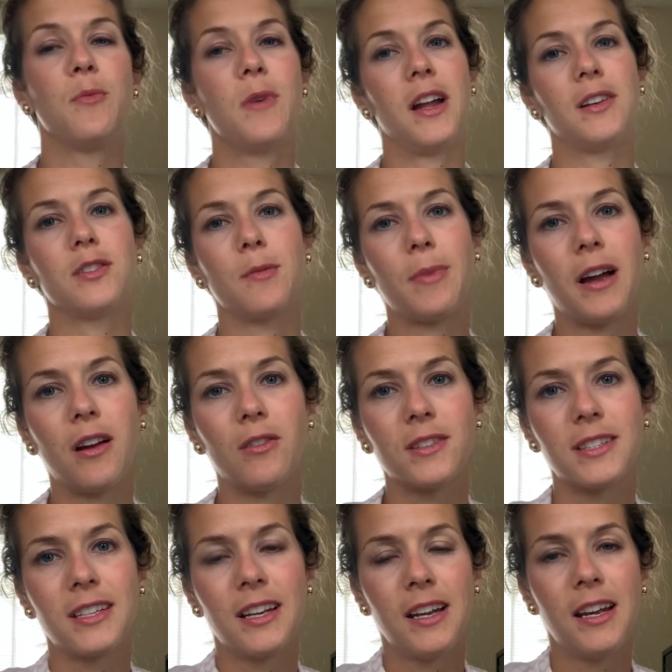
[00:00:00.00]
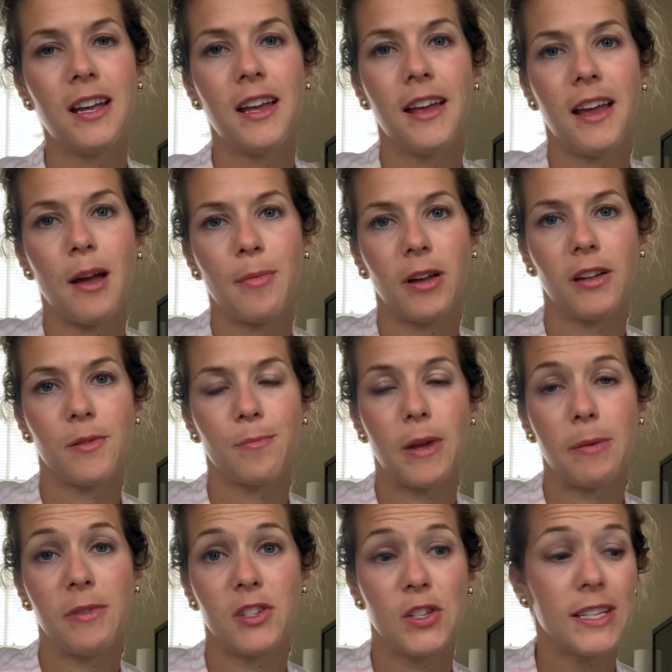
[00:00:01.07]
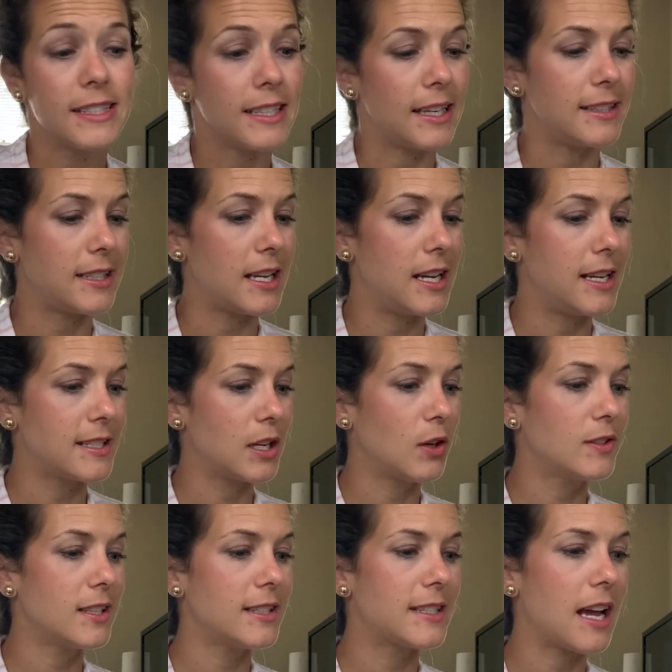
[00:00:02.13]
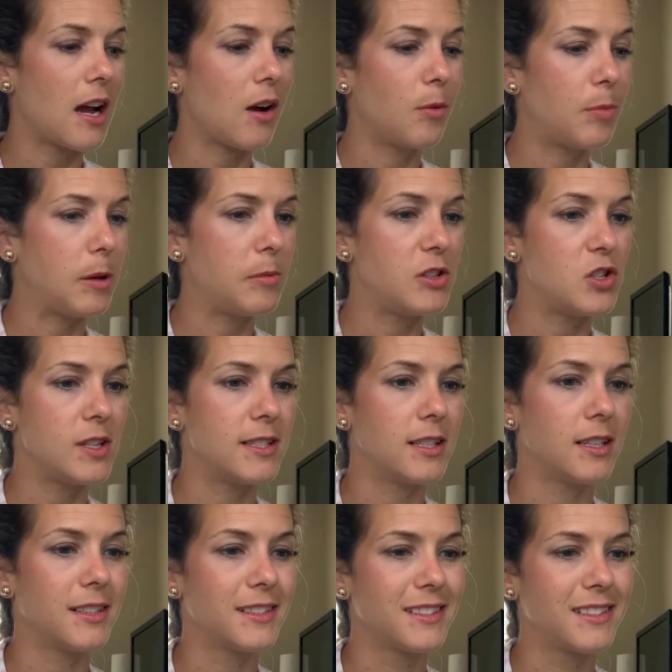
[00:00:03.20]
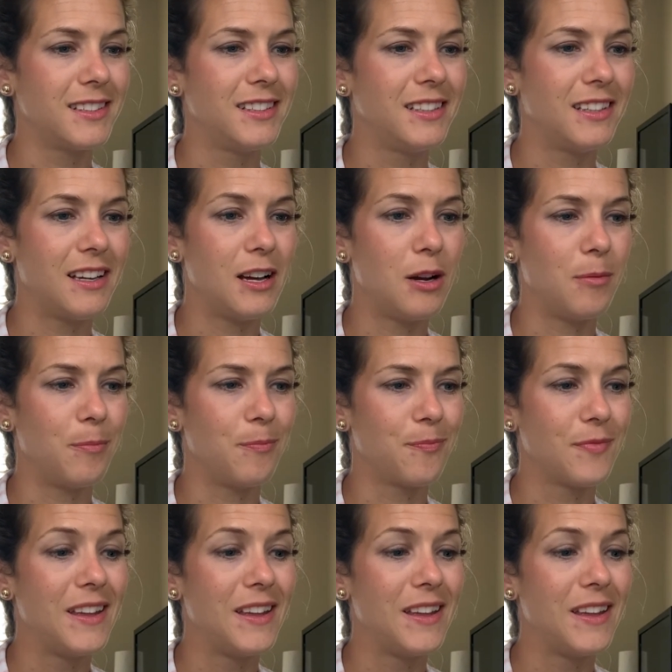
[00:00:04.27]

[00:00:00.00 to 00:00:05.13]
much about about baby Jesus. And it tells us how baby Jesus um,